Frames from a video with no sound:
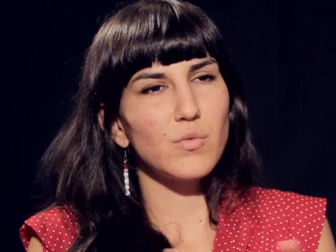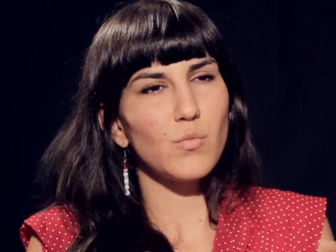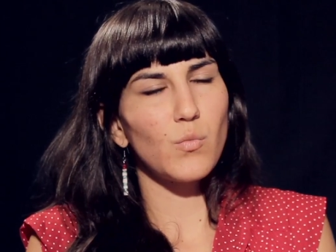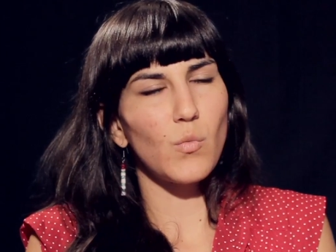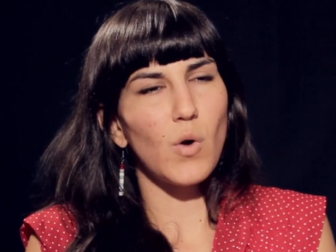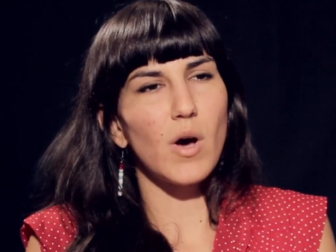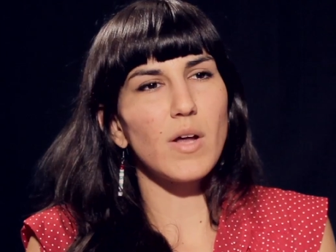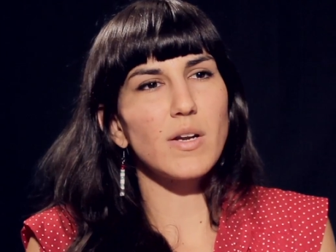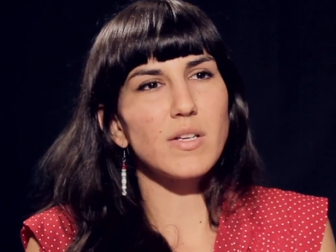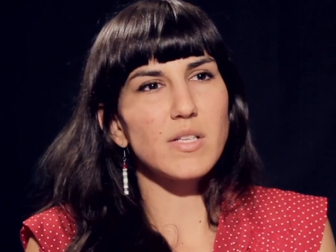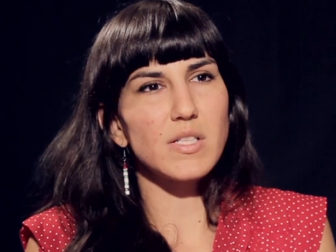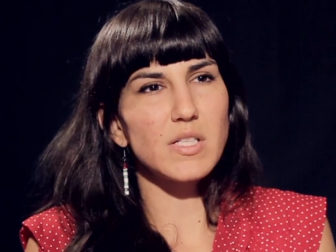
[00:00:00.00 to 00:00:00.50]

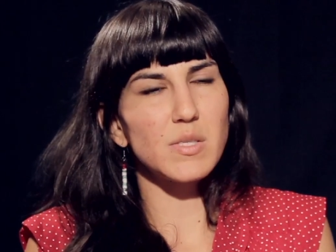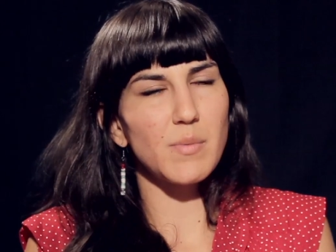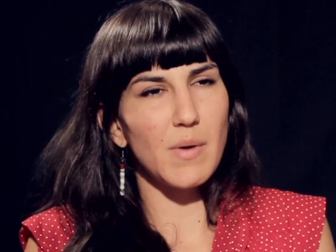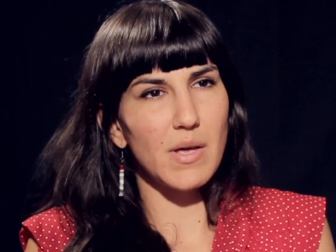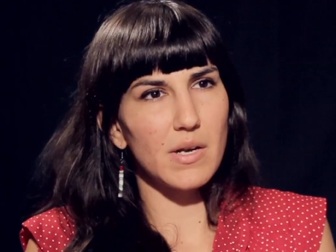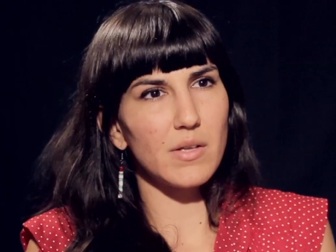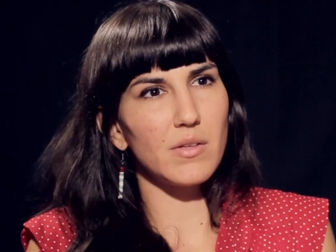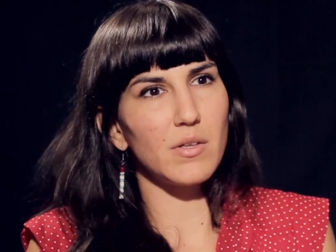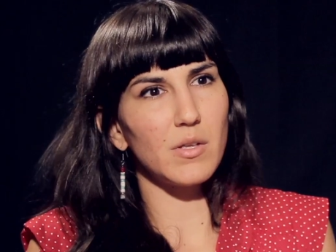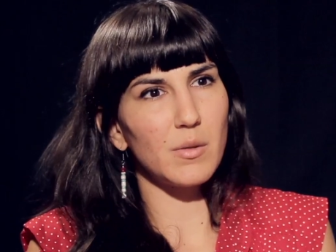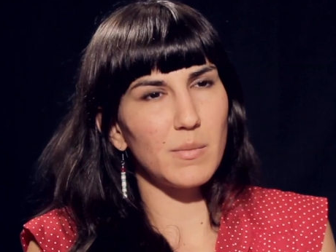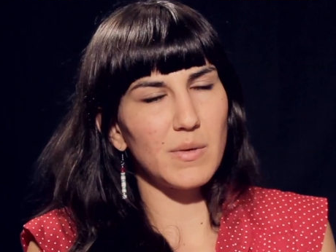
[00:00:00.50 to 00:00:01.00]
wanted to
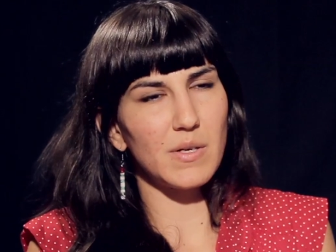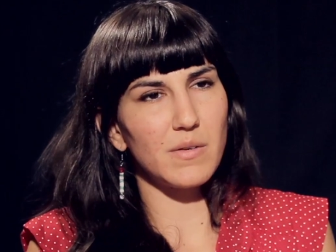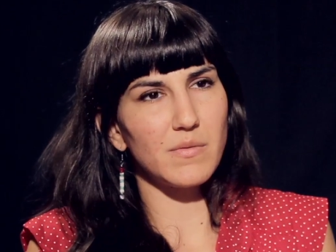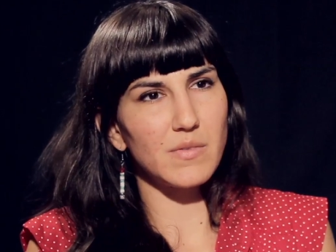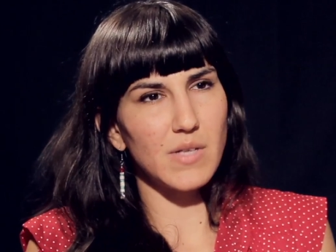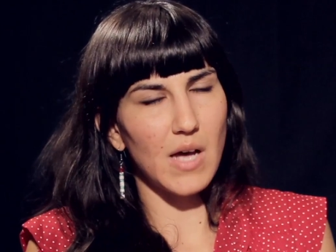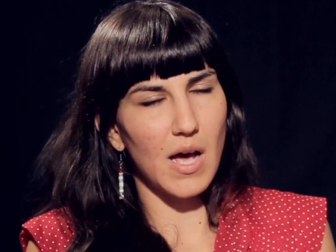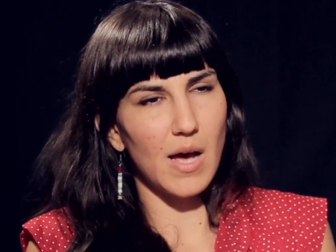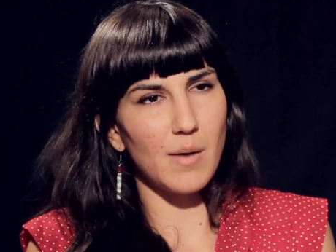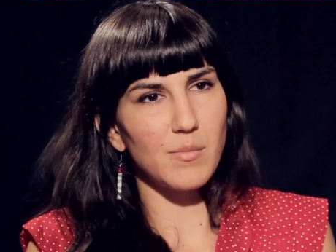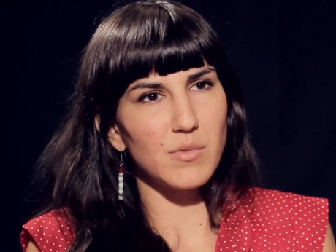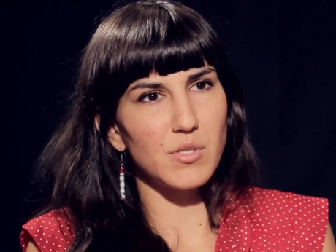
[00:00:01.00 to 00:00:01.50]
spend a little bit of
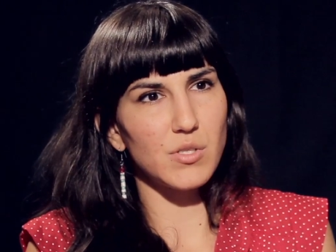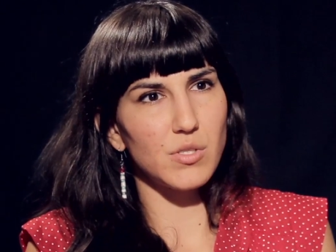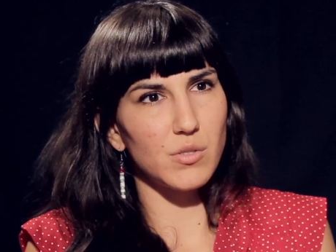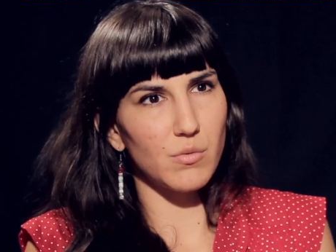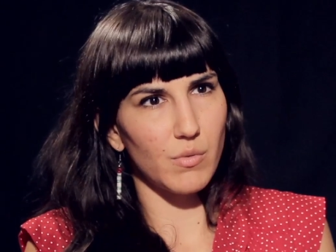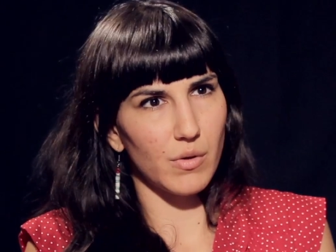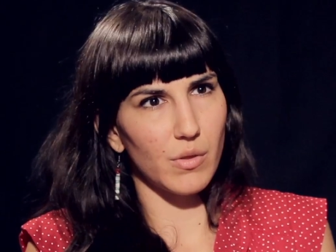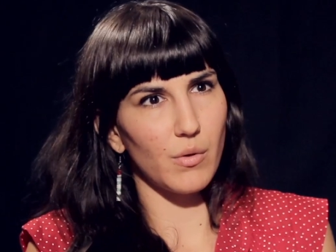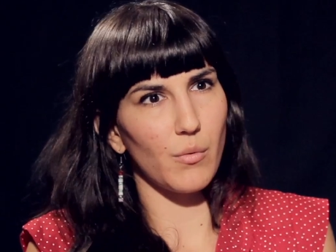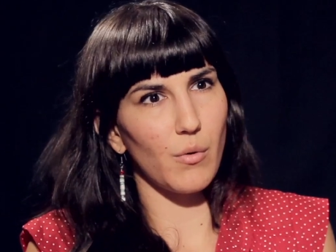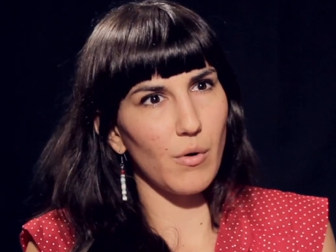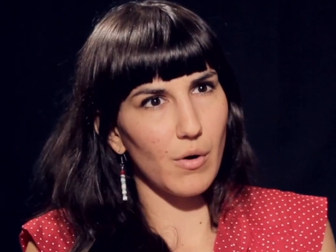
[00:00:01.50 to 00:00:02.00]
time just
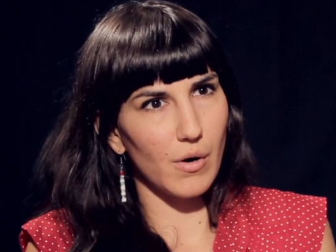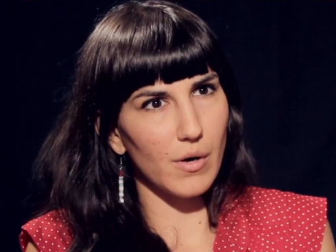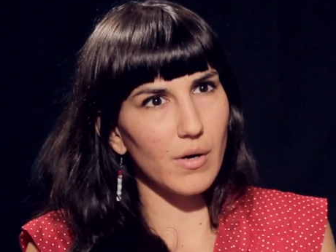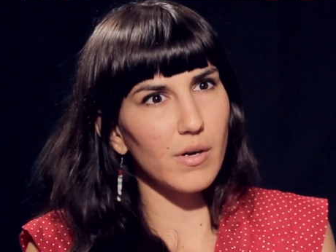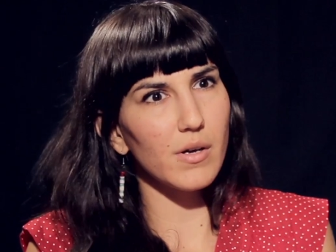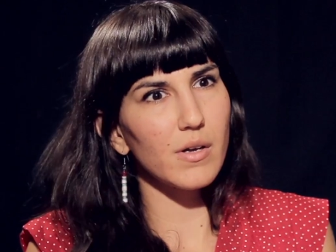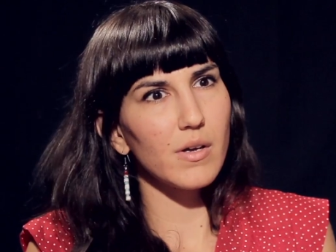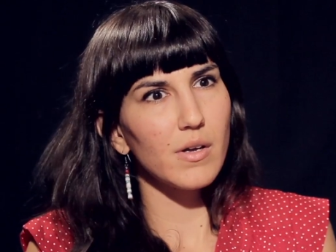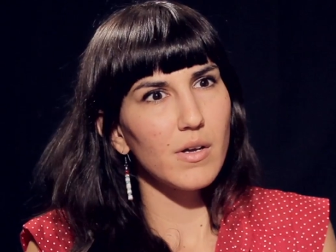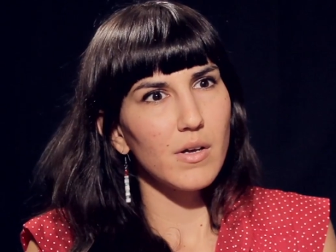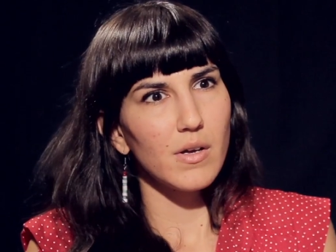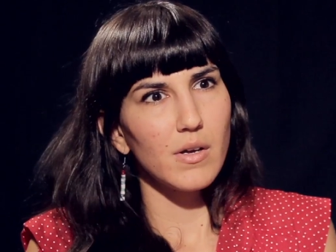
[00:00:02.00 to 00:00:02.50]
doing the work
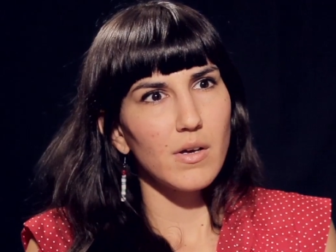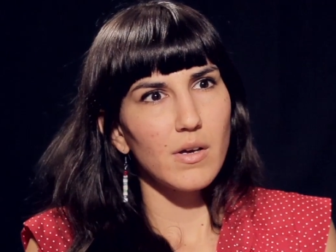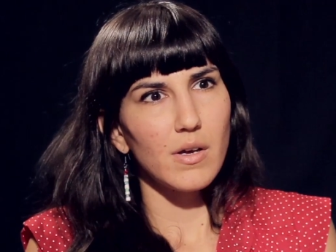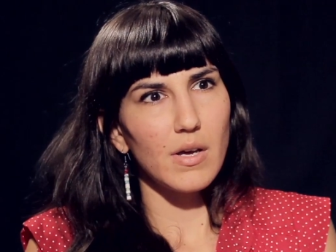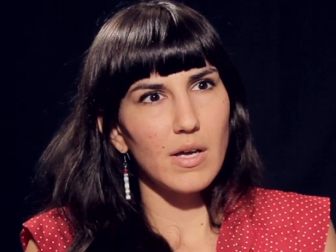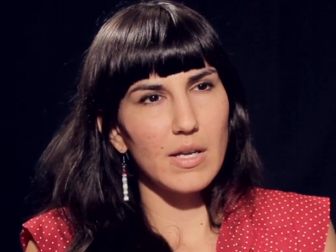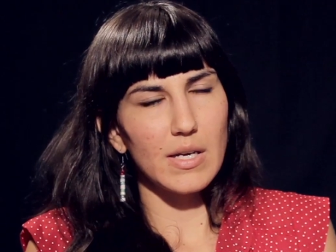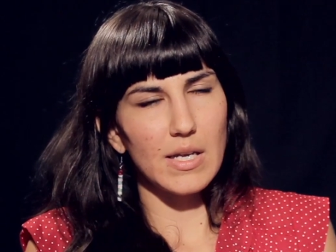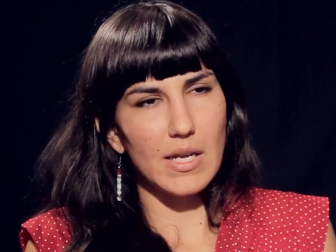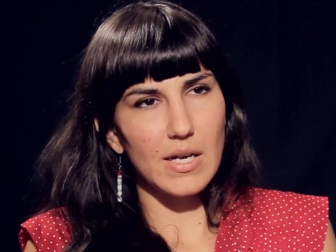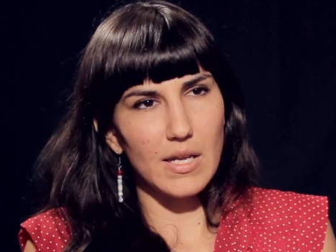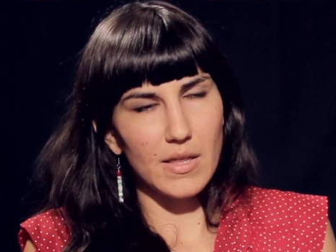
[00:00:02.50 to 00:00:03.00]

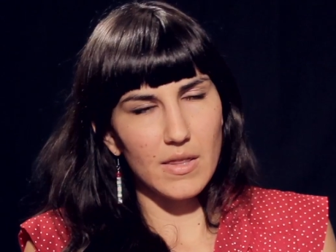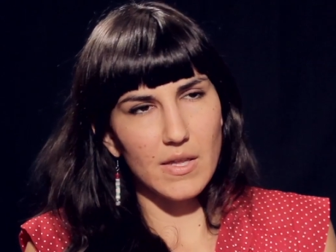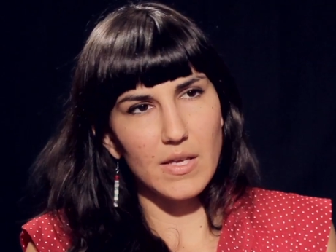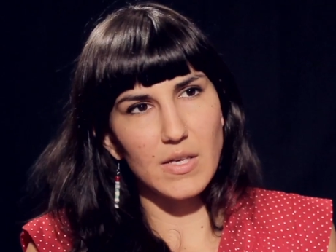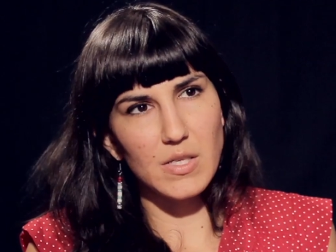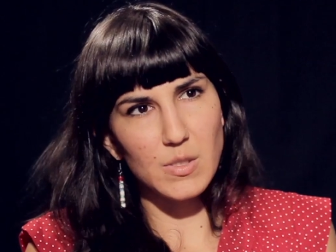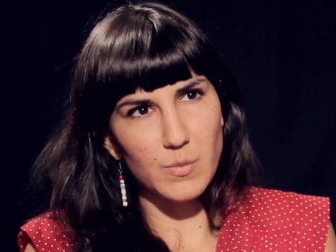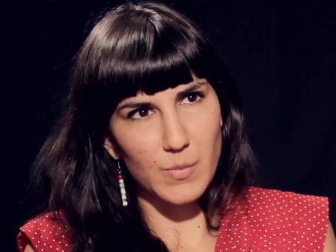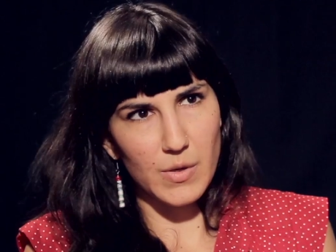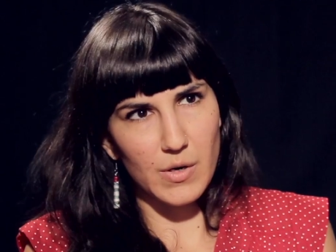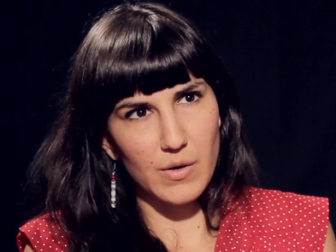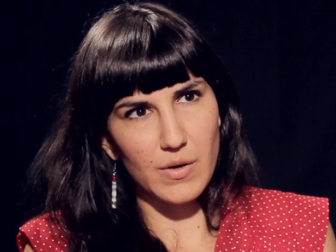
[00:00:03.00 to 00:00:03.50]
and getting the
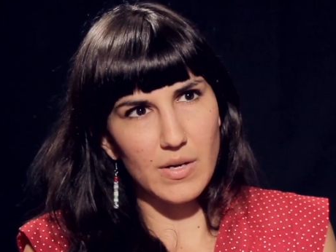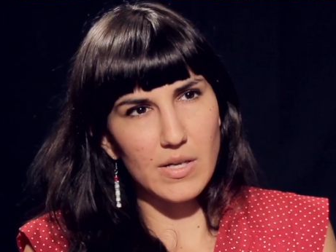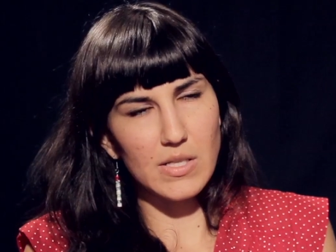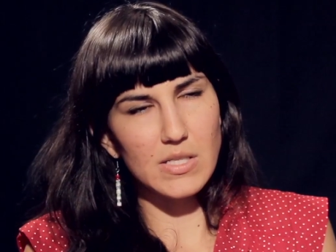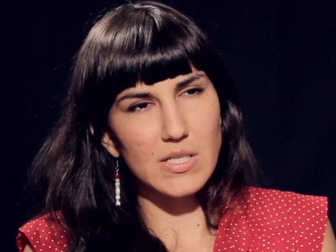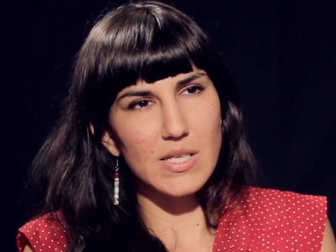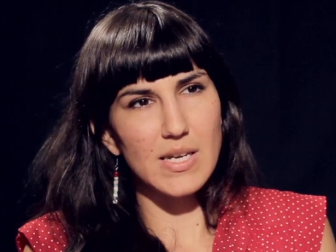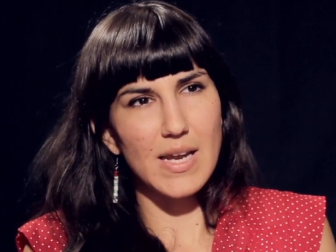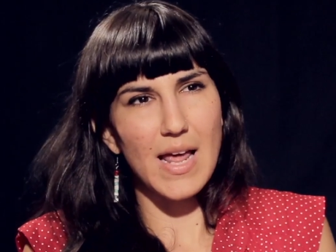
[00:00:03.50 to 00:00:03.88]
experience.